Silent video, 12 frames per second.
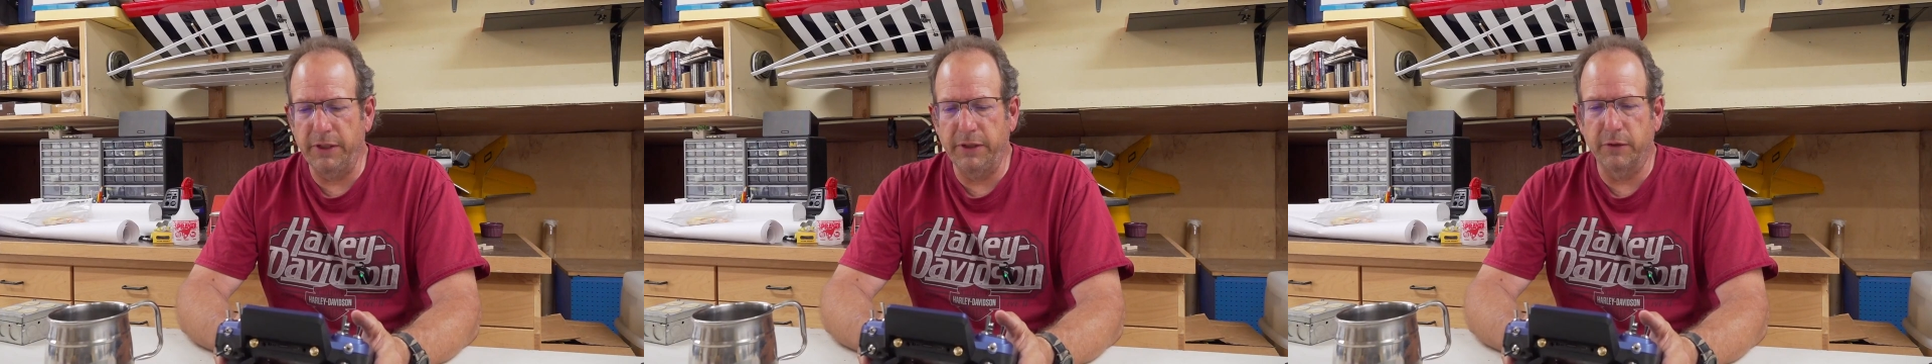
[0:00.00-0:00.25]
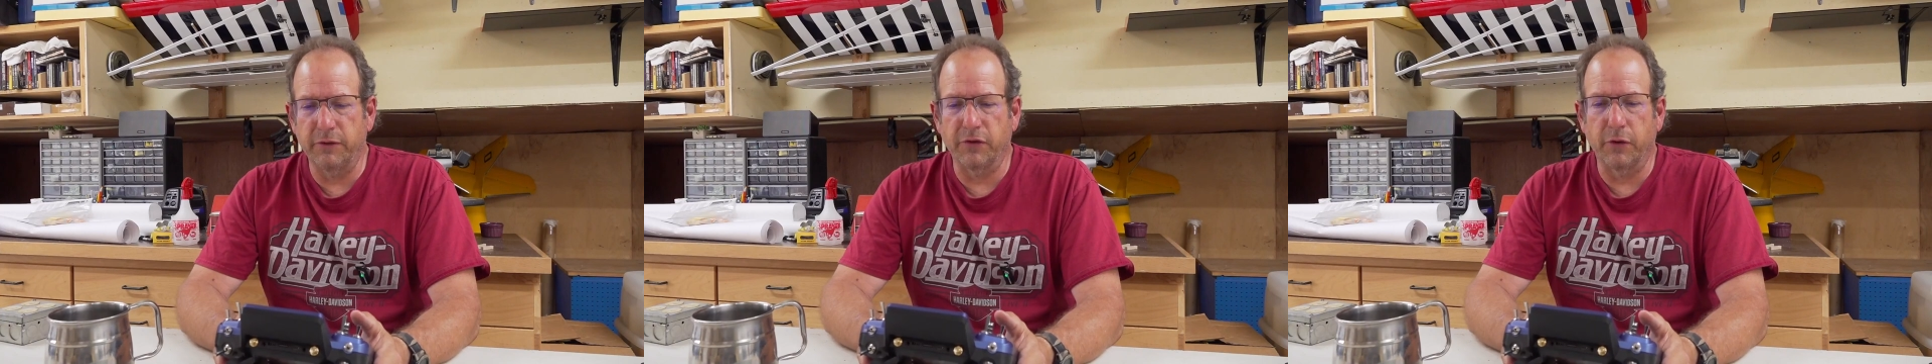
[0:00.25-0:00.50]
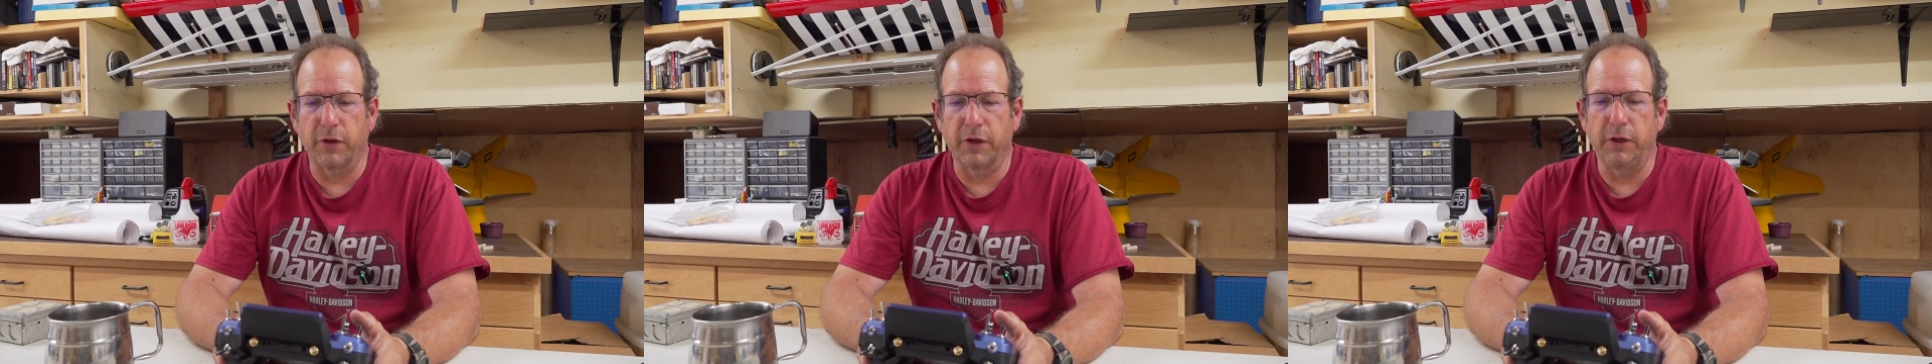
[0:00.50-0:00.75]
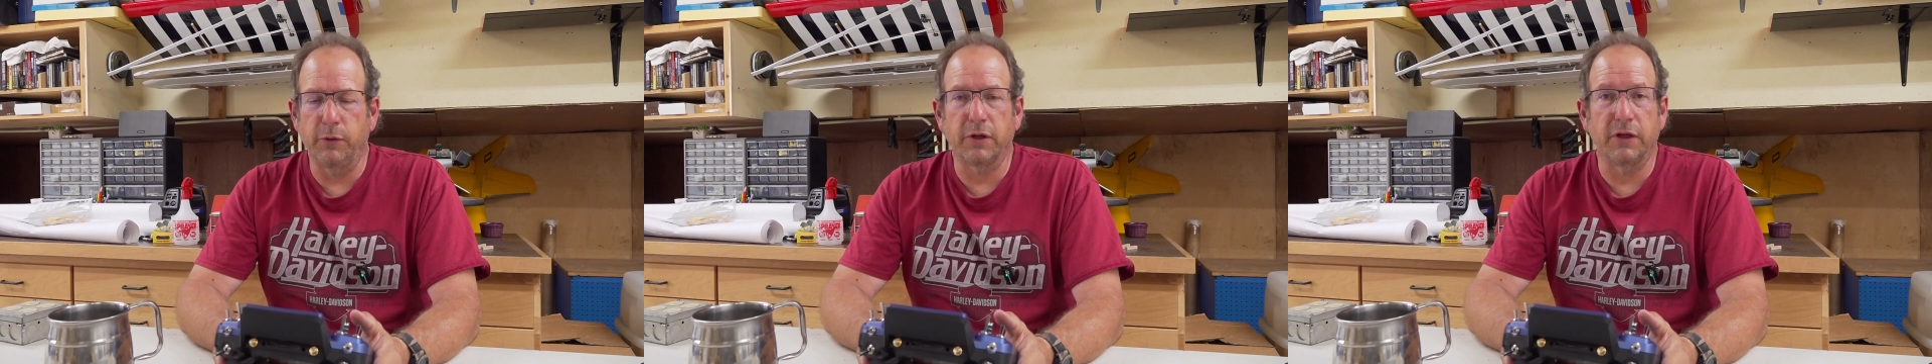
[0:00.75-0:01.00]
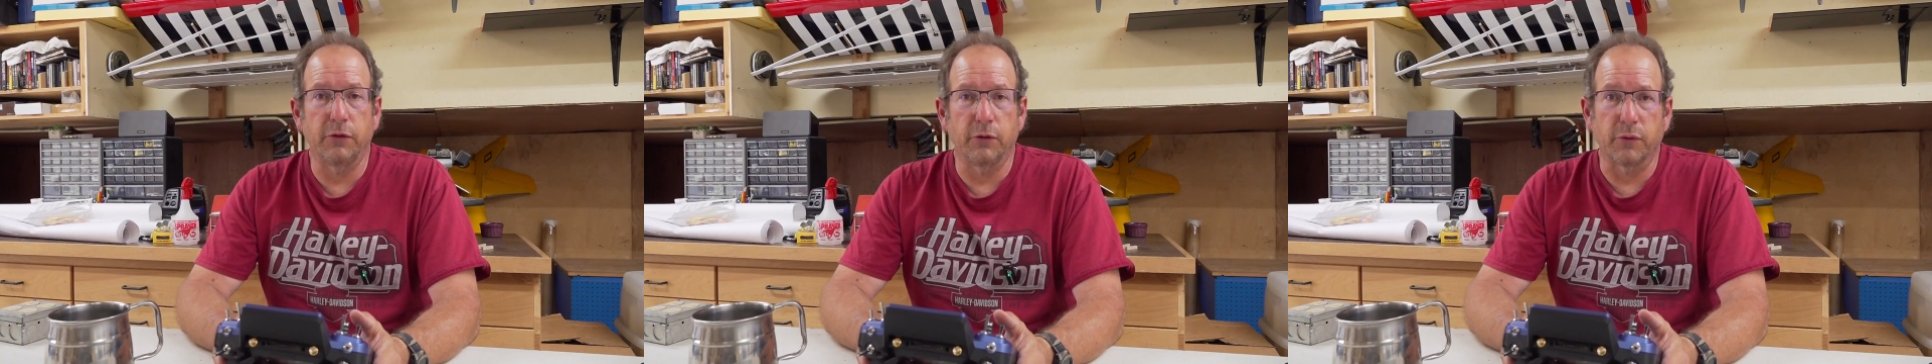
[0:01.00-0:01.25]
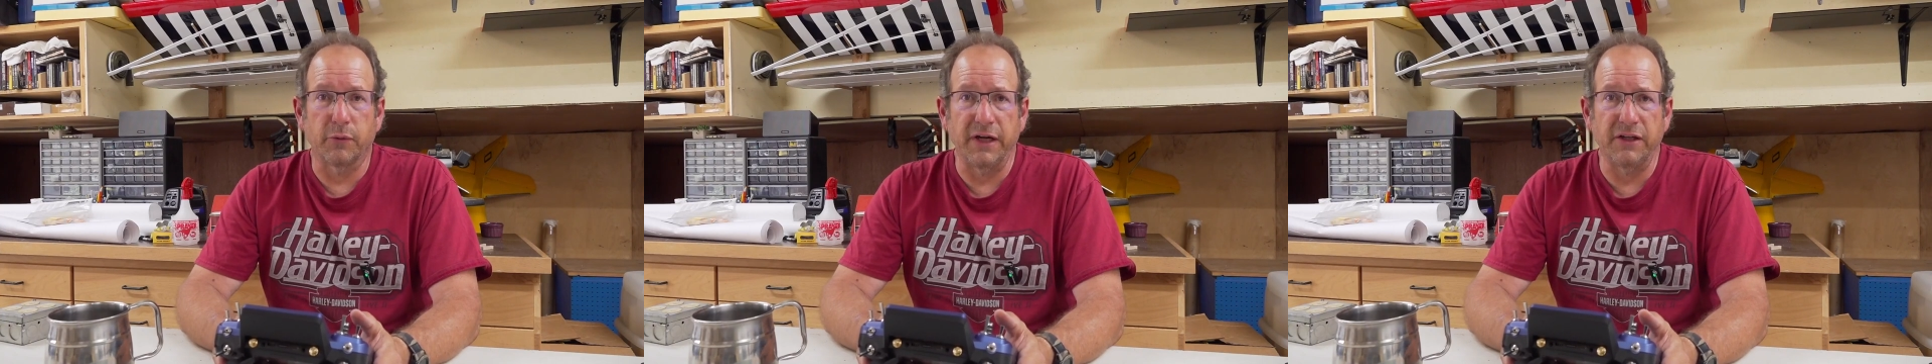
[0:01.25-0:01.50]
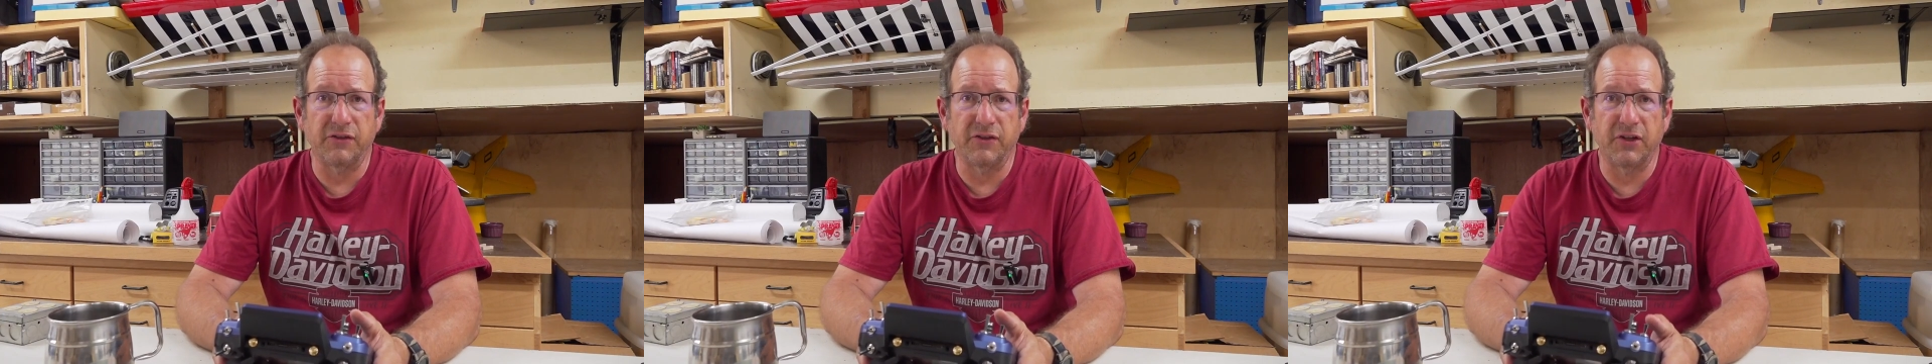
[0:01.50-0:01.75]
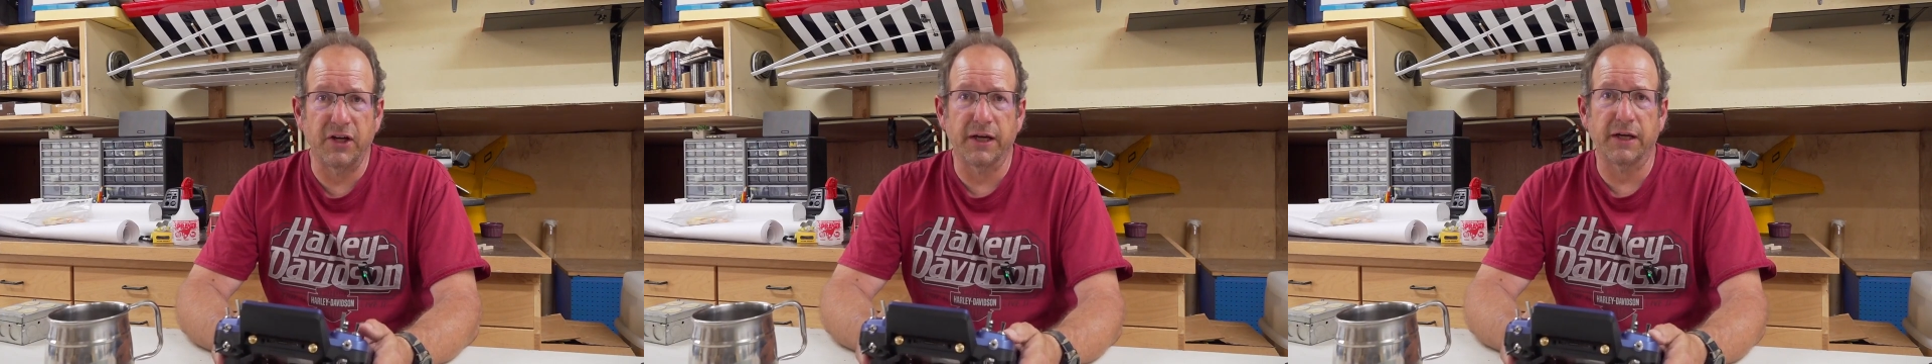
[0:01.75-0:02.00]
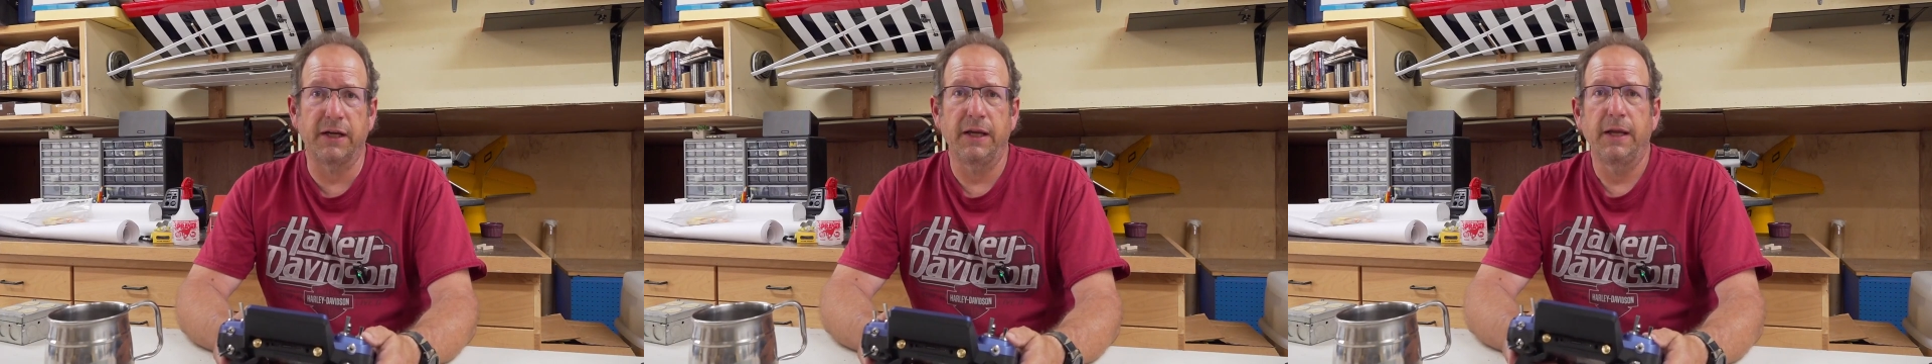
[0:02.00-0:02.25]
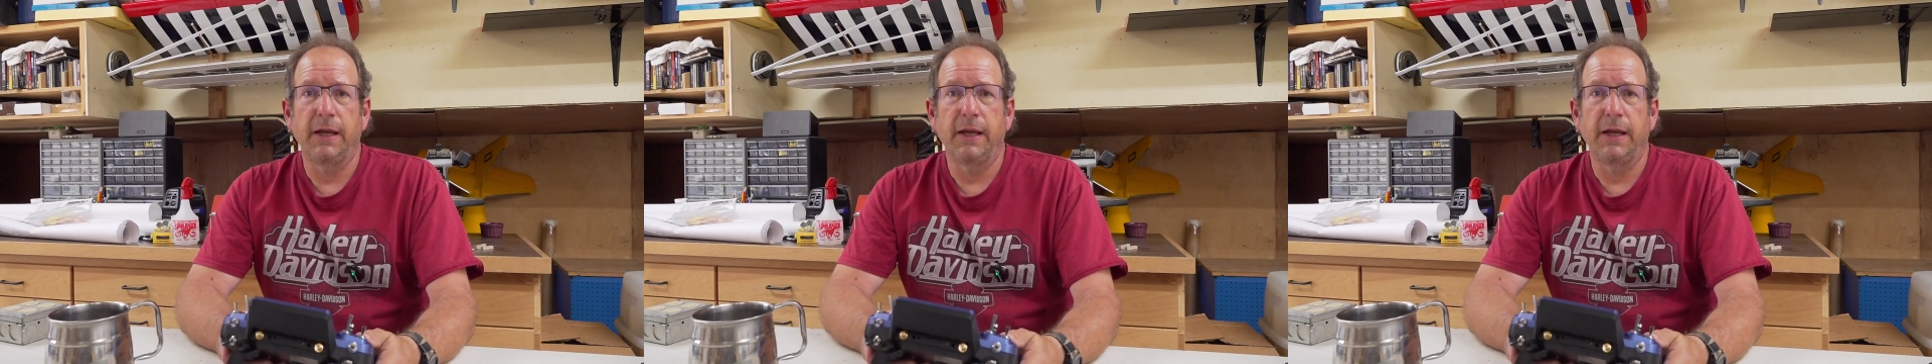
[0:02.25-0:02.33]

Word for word: in here so that you can do a range check.